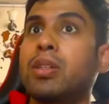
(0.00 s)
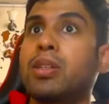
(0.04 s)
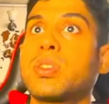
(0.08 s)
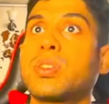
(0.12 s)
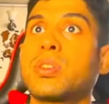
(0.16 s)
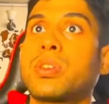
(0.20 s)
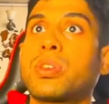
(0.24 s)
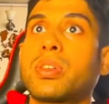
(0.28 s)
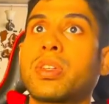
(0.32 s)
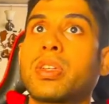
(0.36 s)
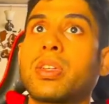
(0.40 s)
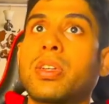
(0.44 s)

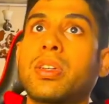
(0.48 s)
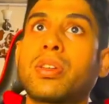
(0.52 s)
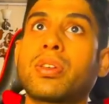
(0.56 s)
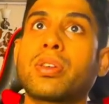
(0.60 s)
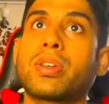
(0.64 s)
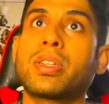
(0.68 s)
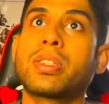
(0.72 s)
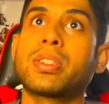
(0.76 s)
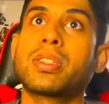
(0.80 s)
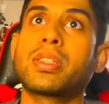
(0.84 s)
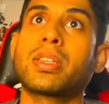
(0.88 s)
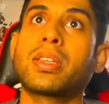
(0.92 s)
So here you
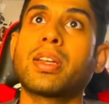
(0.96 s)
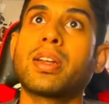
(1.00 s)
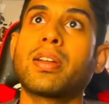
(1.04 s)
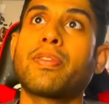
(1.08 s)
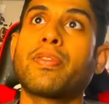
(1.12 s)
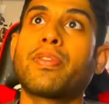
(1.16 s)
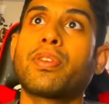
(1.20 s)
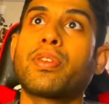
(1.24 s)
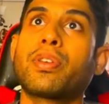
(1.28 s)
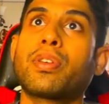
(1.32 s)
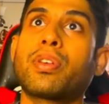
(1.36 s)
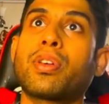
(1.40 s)
can see that
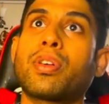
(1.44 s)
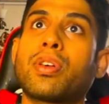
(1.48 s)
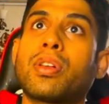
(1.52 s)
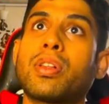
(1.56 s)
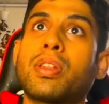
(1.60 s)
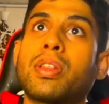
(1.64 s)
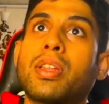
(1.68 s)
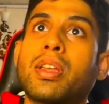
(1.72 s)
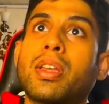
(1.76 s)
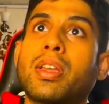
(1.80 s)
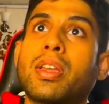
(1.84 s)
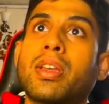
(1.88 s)
for all
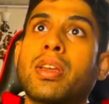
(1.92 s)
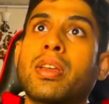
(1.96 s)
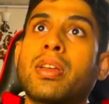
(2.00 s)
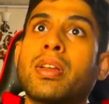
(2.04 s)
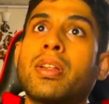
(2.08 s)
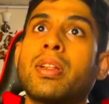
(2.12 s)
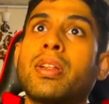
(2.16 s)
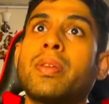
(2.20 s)
the